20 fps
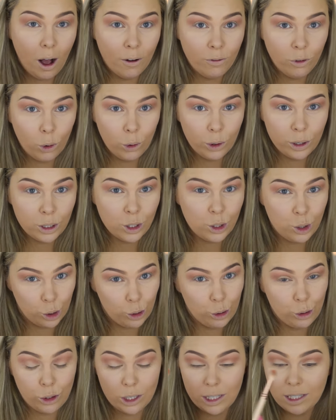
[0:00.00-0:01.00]
I've ordered
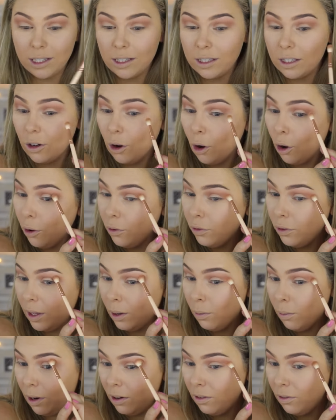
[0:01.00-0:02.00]
two dresses and
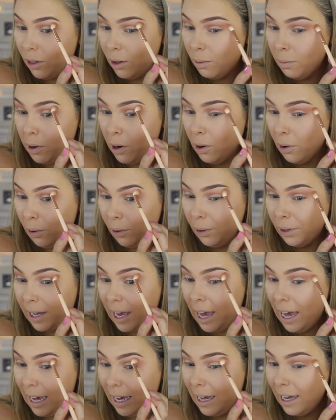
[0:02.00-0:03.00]
hopefully one of them are
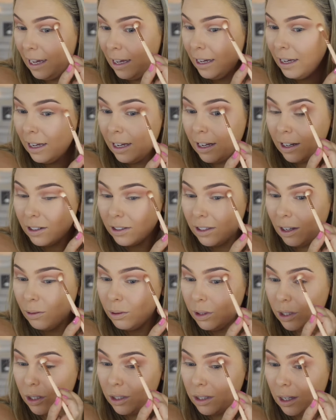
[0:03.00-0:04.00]
okay. Because I
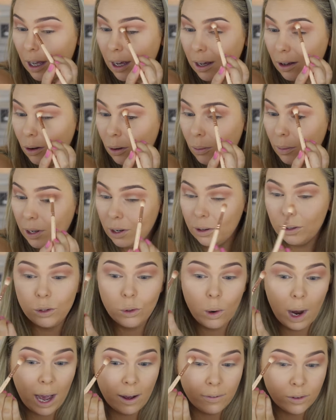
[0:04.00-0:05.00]
was just like, oh my God,
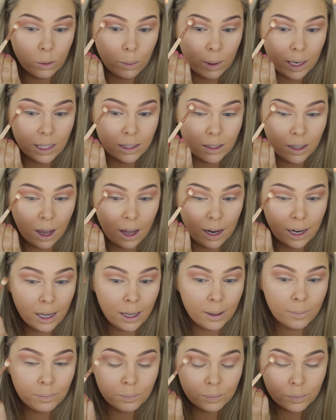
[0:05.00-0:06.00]
do I have to wear
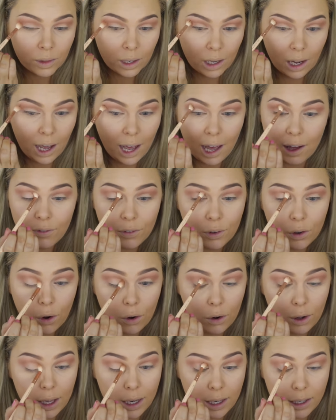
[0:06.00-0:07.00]
designer? I haven't
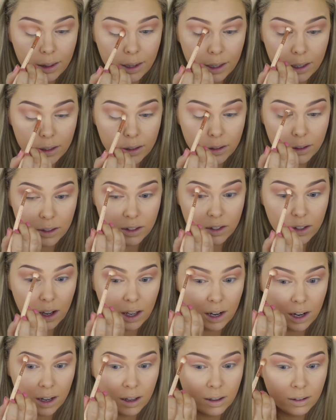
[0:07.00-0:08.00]
got anything
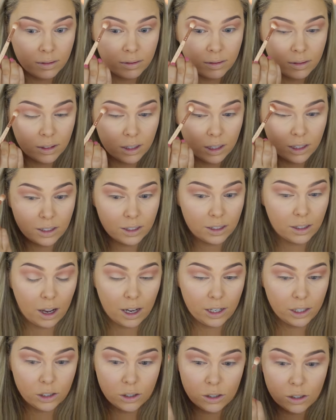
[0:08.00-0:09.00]
designer because
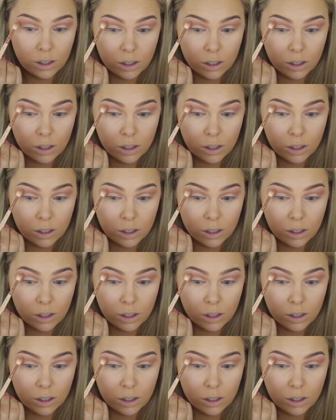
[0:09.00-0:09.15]
I